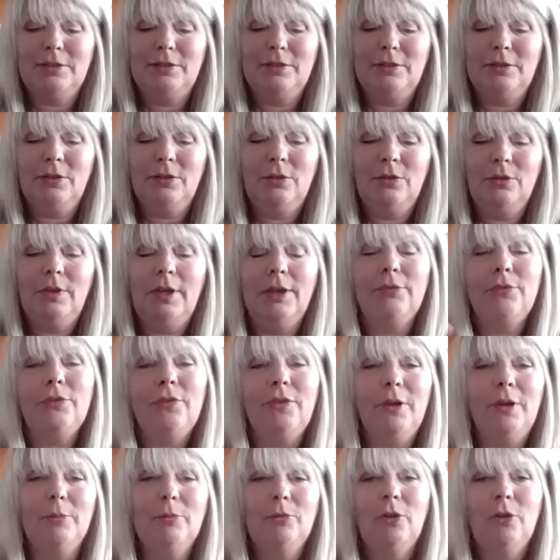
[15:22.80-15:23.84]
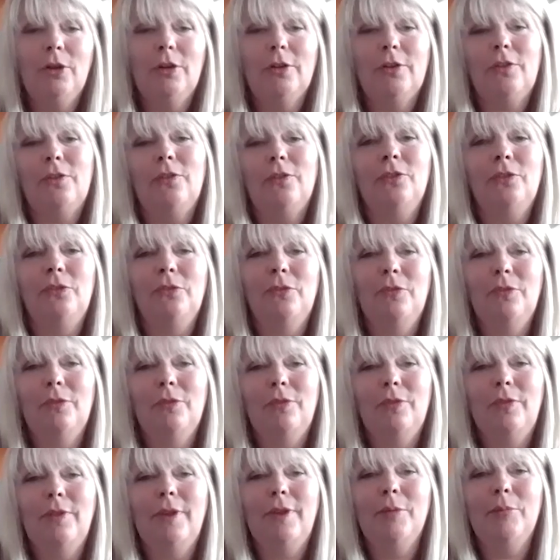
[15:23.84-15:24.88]
you know, the FCM talks to
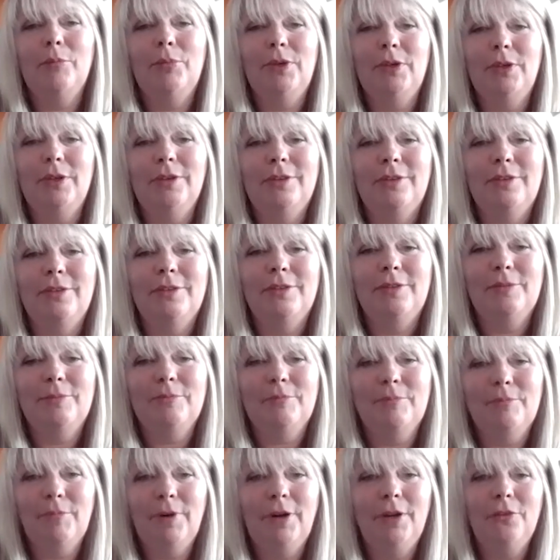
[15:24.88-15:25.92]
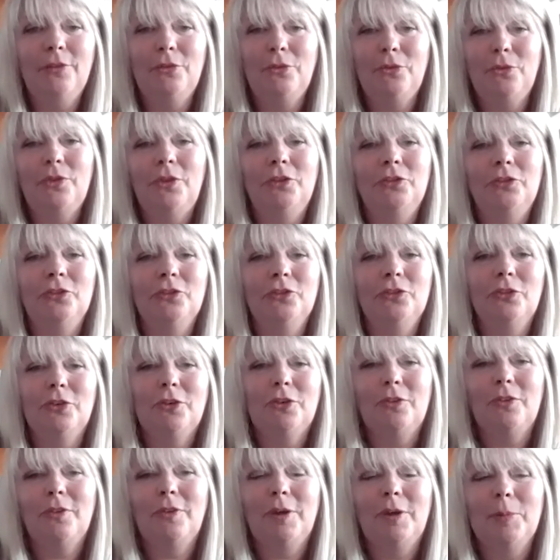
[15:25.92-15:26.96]
the MPs, my association
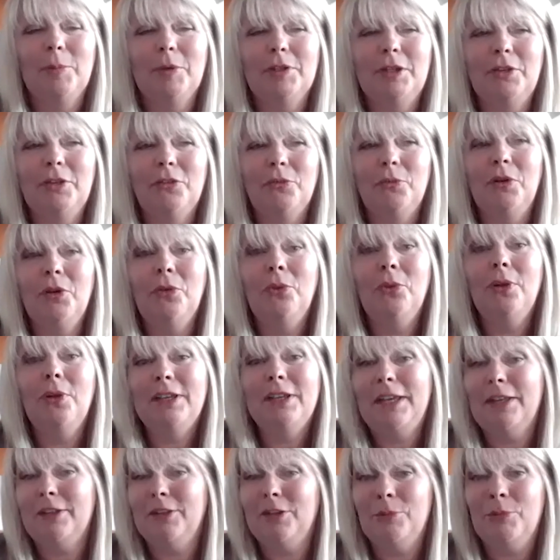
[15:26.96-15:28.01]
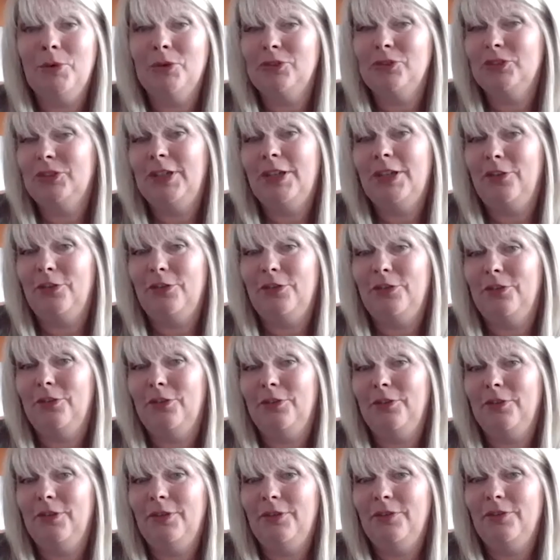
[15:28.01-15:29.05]
talks to MLAs, and we don't get them all together
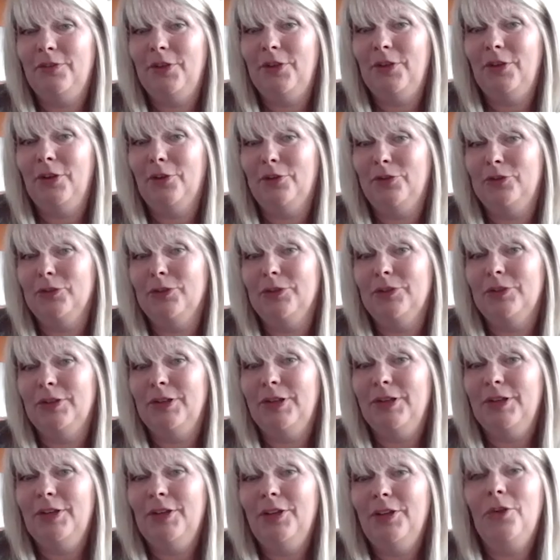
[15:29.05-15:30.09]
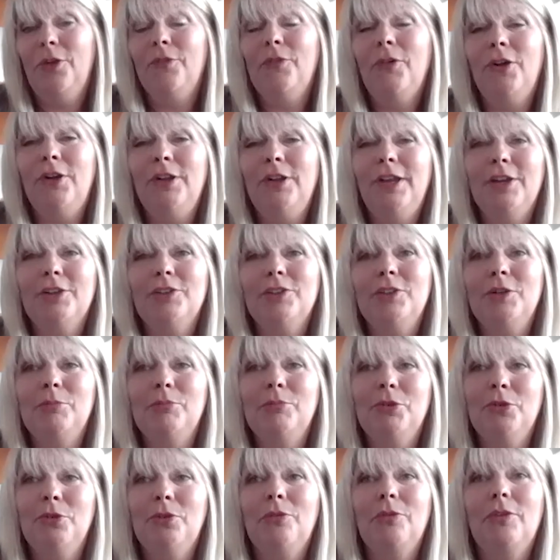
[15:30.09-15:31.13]
very often. So I've already actually
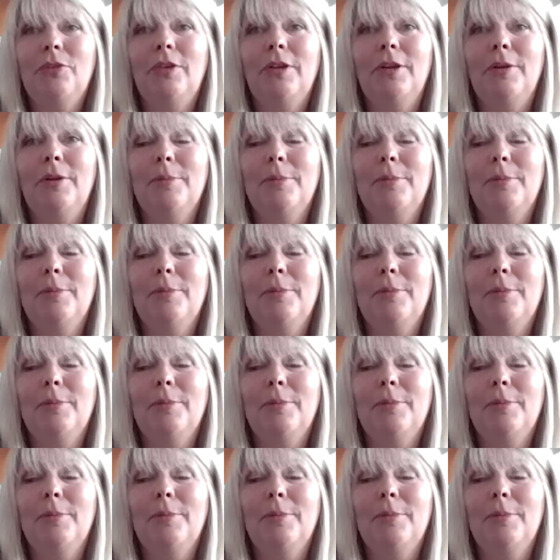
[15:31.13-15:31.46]
approached